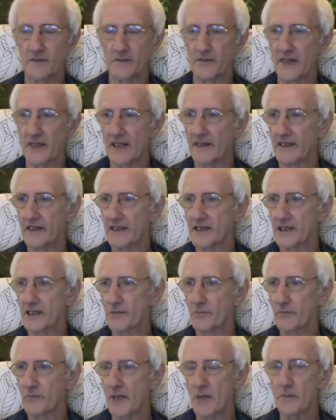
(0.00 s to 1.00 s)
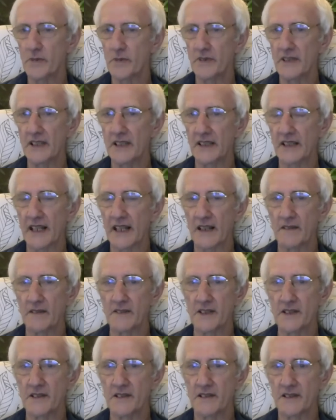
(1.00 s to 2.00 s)
various people he
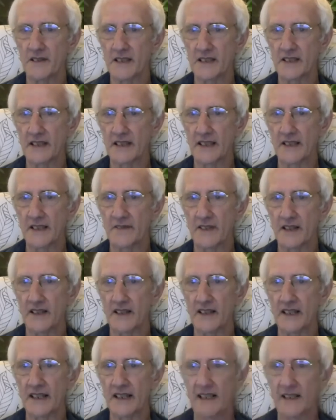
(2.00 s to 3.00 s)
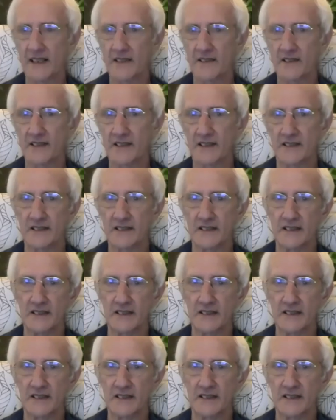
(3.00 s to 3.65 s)
encountered during his life, a honey gatherer,